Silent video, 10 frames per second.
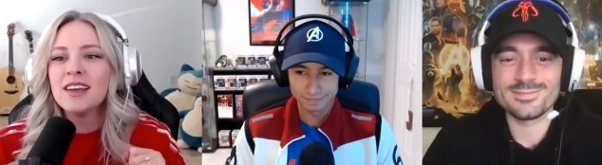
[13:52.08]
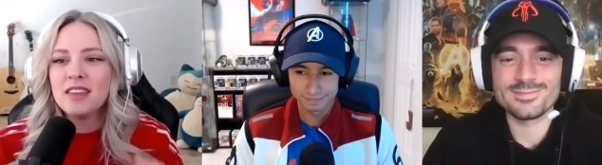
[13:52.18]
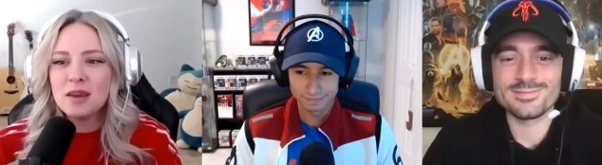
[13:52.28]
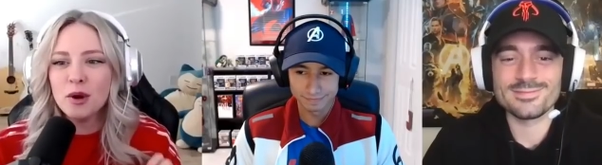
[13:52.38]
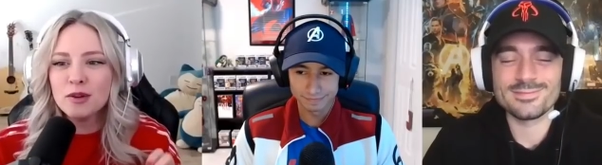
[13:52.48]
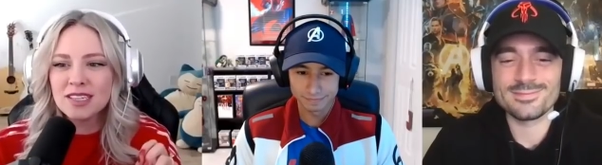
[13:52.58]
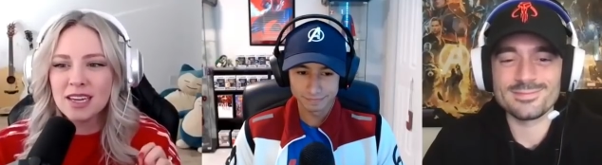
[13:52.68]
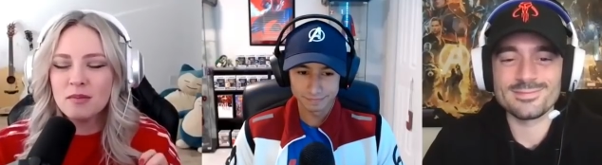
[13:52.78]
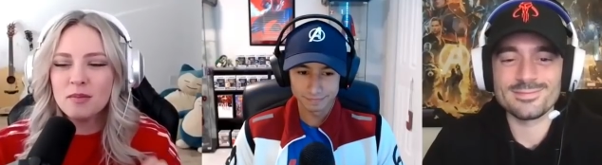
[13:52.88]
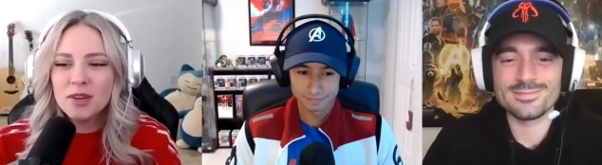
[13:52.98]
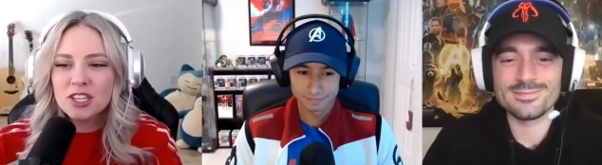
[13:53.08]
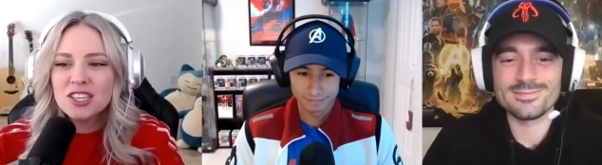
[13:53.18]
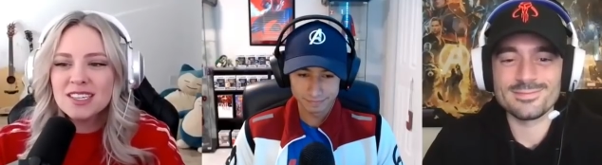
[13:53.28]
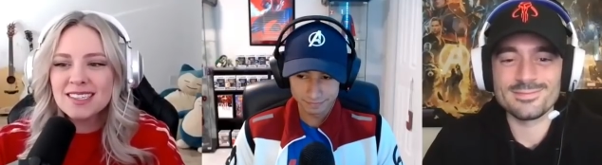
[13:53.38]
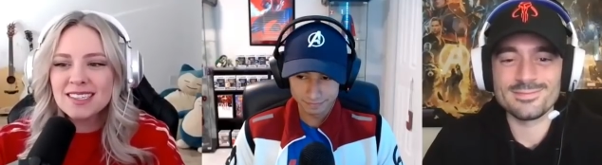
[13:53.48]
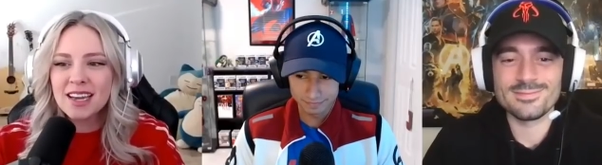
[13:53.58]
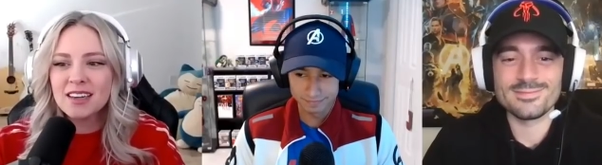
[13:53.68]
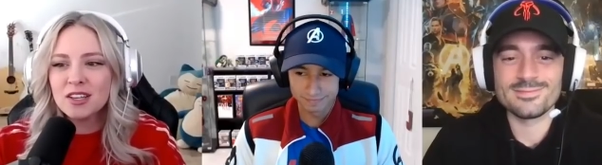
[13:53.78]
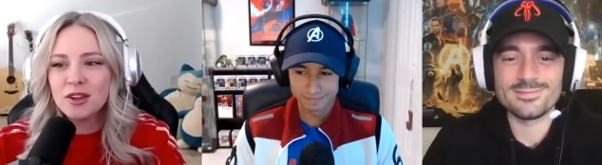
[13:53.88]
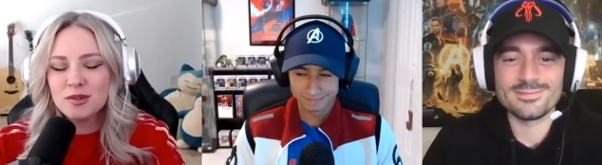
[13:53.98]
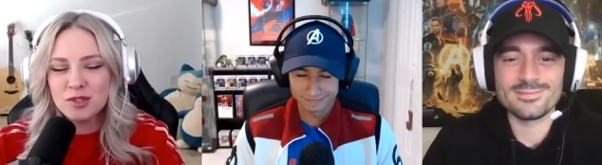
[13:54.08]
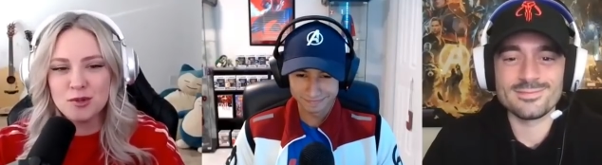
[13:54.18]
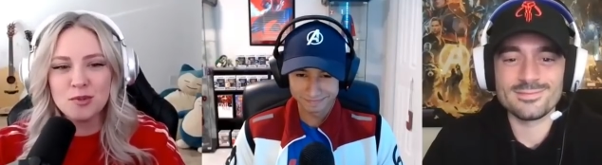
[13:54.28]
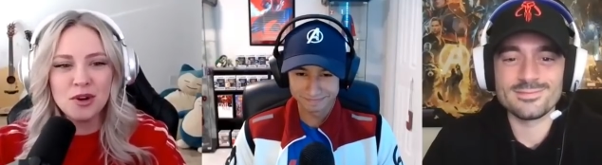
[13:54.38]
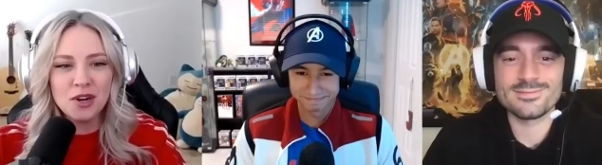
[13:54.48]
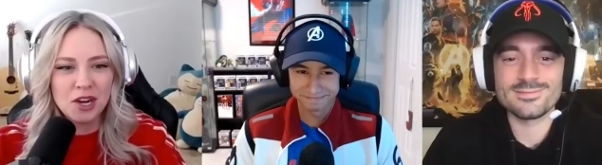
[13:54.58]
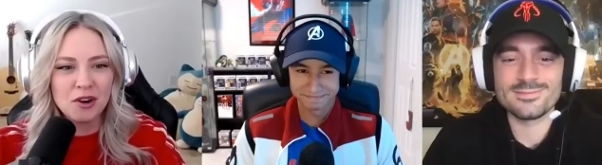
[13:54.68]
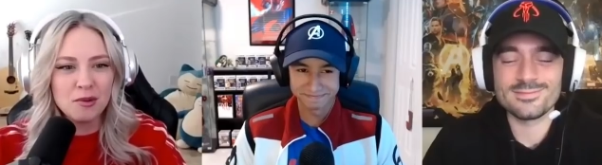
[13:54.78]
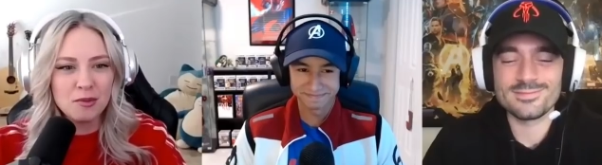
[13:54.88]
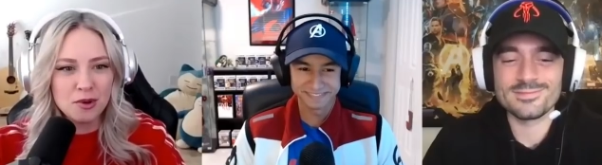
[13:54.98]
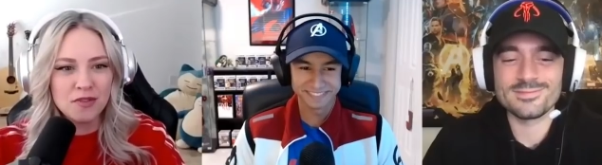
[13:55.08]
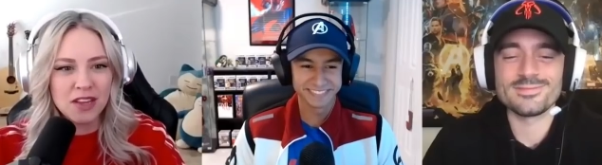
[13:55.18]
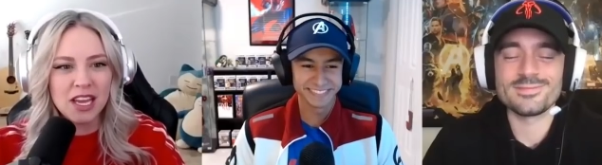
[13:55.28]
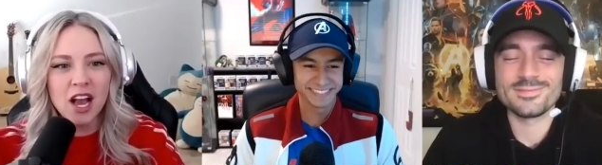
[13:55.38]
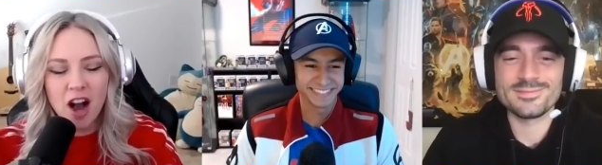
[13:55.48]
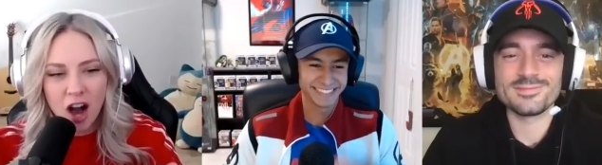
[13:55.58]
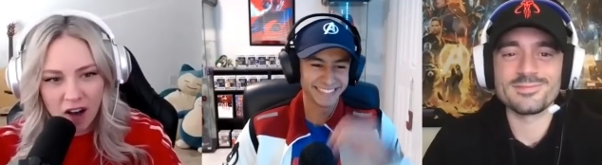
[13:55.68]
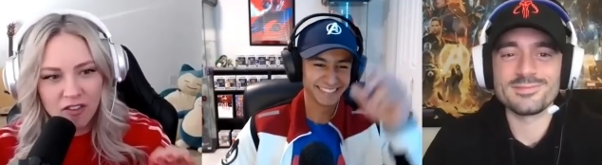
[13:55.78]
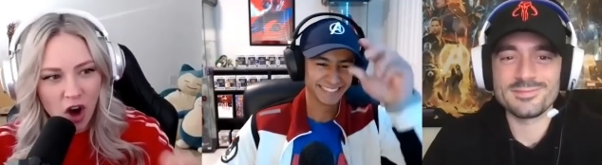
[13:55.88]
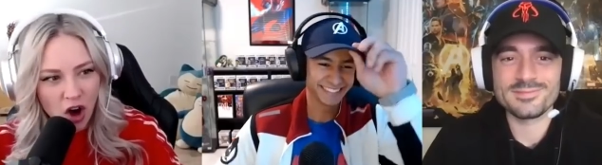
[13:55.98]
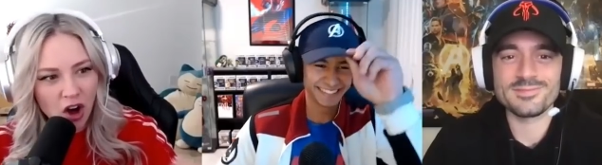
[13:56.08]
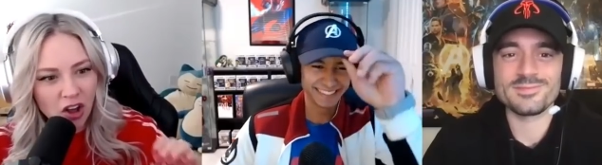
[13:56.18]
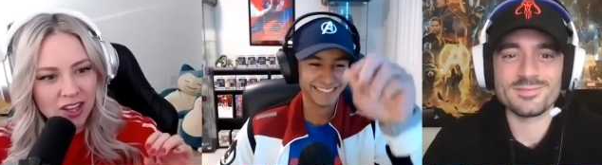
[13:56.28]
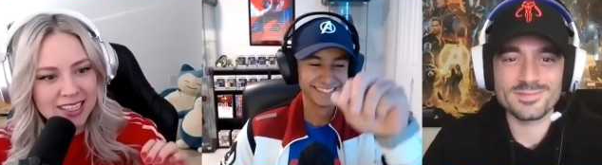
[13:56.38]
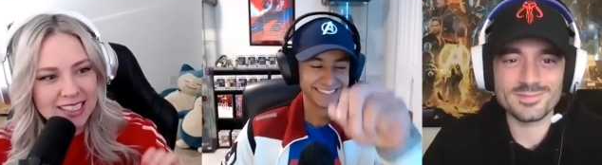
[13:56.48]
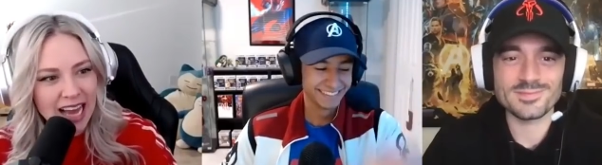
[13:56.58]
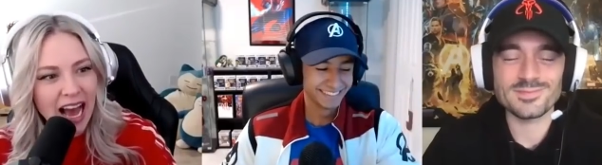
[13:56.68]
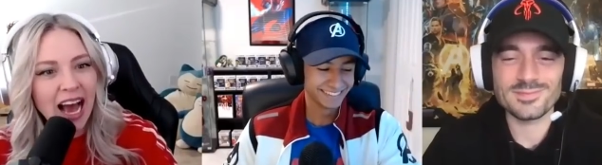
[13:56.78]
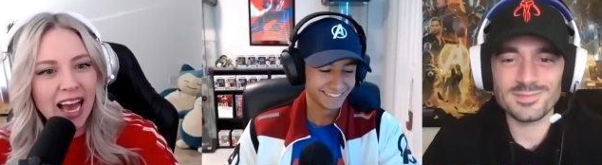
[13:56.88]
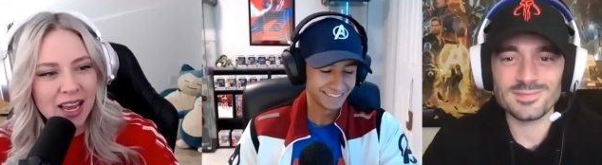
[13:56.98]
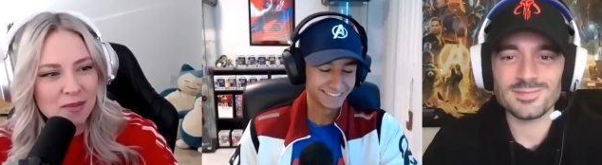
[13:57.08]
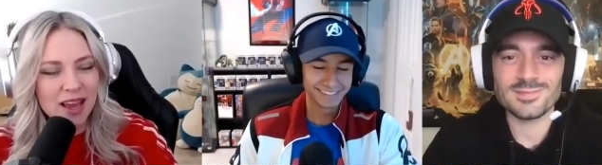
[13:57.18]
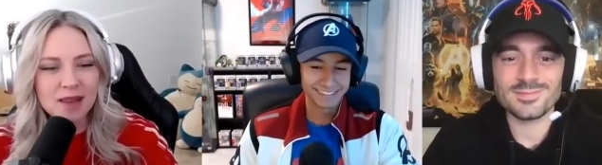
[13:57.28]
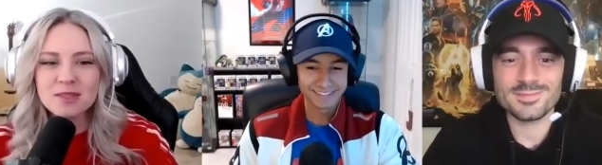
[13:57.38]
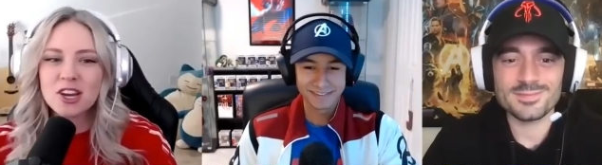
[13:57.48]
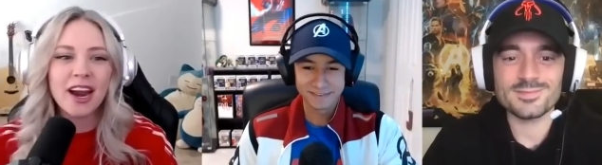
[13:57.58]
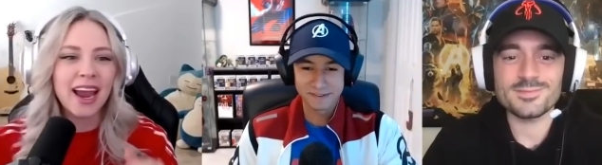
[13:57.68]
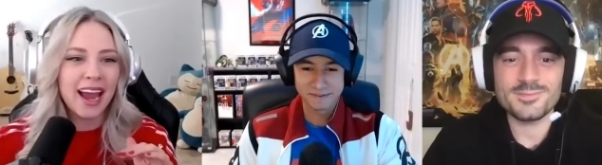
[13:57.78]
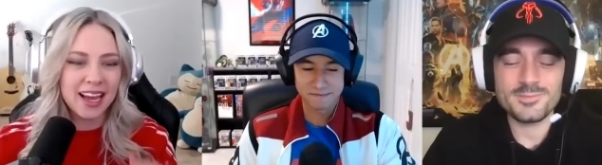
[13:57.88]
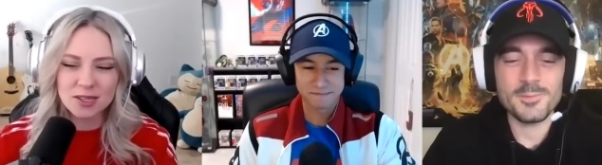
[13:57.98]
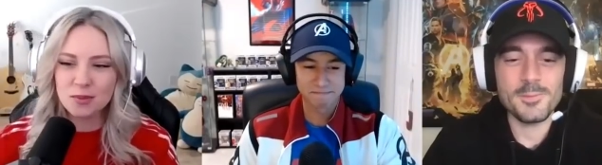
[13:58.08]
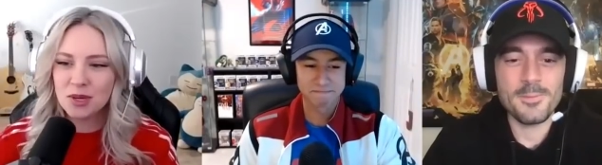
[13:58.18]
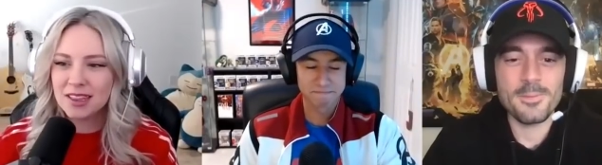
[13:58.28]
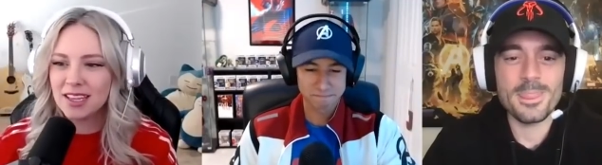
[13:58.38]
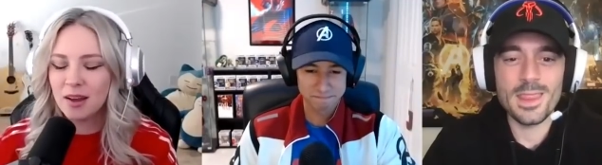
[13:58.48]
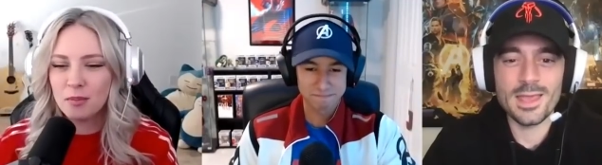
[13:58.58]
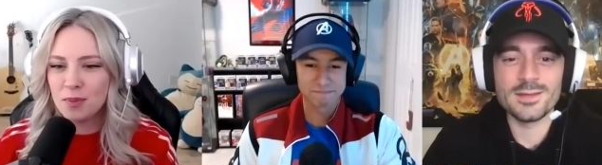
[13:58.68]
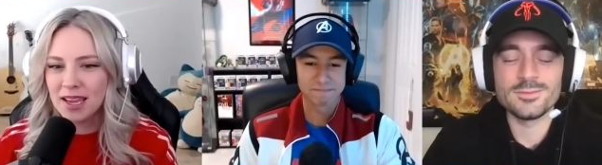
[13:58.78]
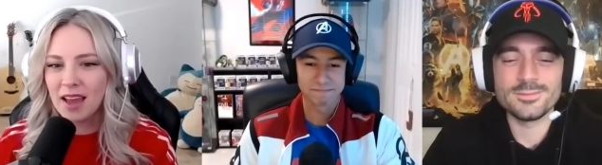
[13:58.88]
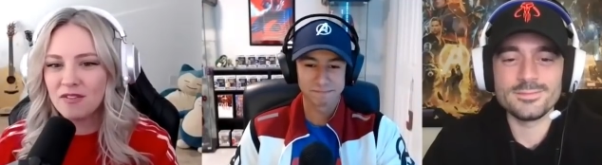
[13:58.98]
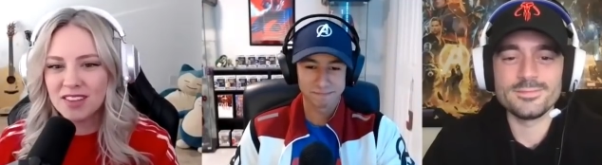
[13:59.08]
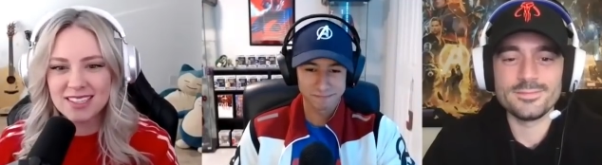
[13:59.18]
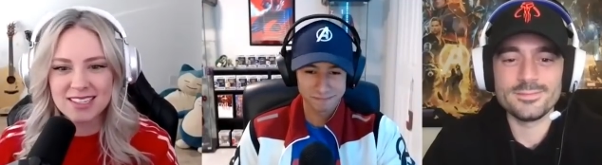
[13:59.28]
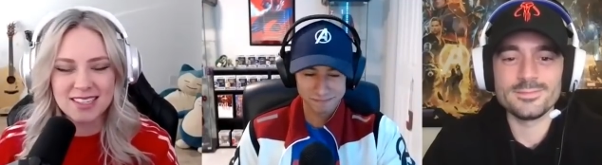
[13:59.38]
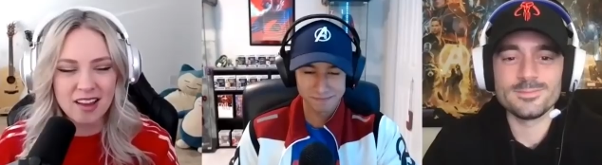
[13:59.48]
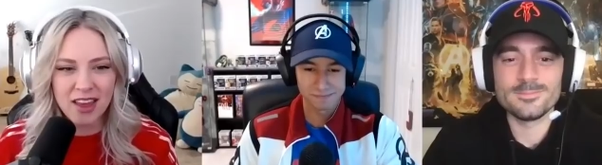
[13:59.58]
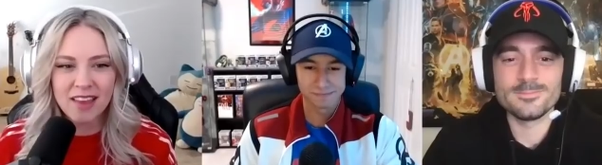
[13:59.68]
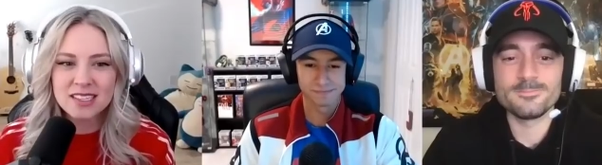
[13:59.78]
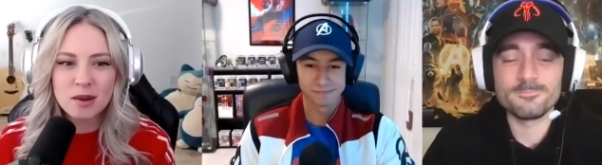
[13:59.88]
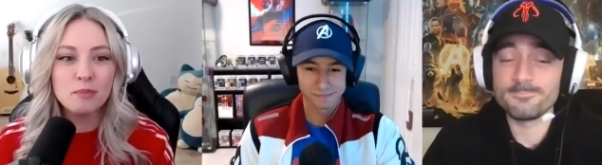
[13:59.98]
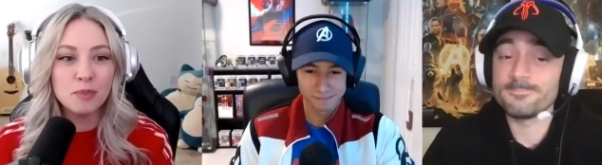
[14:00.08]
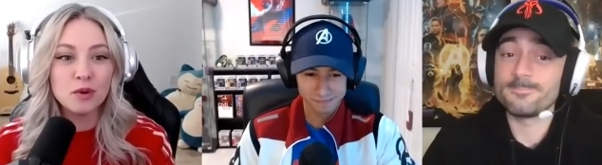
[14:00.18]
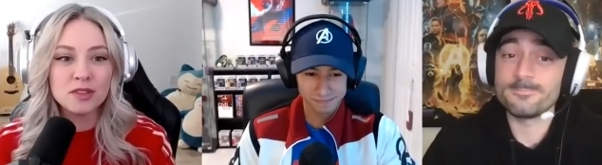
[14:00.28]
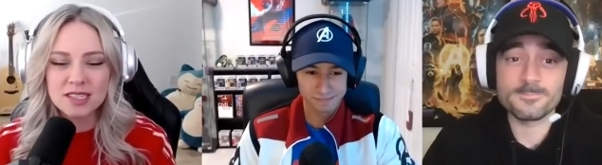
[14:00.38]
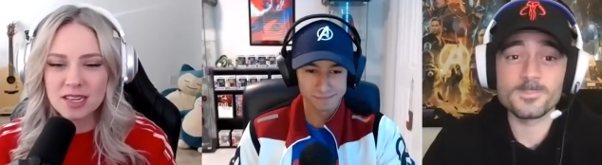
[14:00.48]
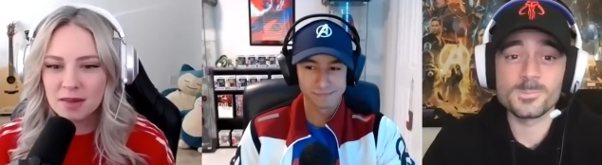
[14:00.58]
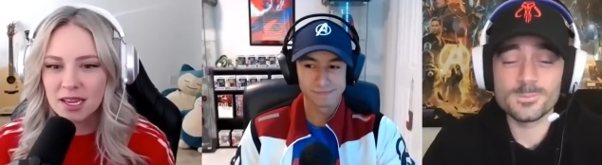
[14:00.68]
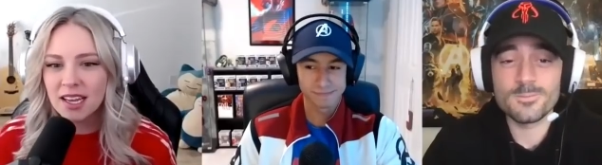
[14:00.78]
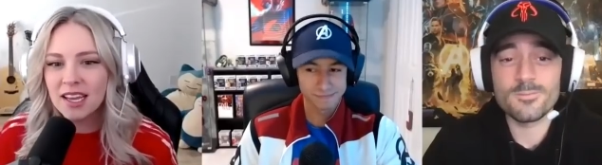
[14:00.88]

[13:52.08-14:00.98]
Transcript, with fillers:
Speaker 1: the most ambitious standalone superhero movie of all time. I'm sorry, I had to put the, a big emphasis on that. That's a bold statement.